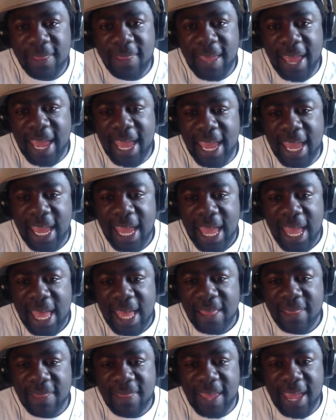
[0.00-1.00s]
They
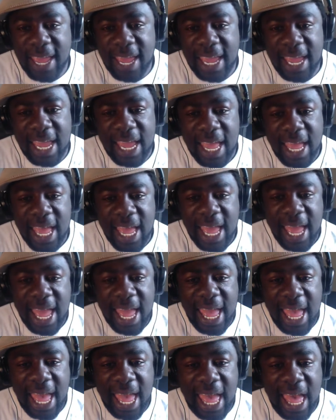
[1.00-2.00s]
they
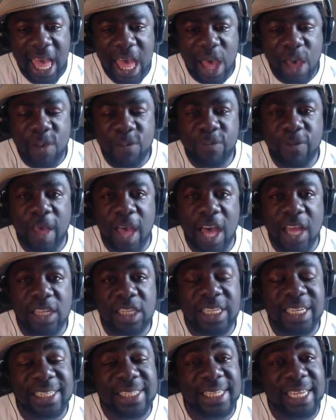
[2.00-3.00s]
have
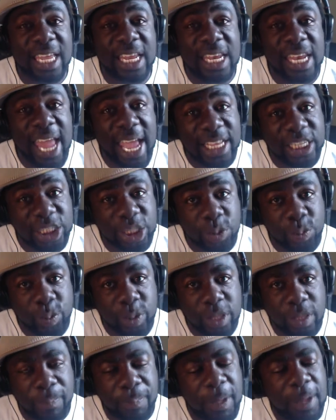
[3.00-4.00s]
a disconnection
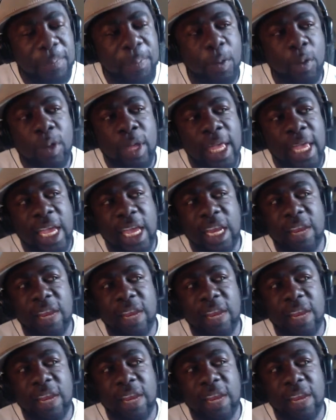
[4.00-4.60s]
with the people.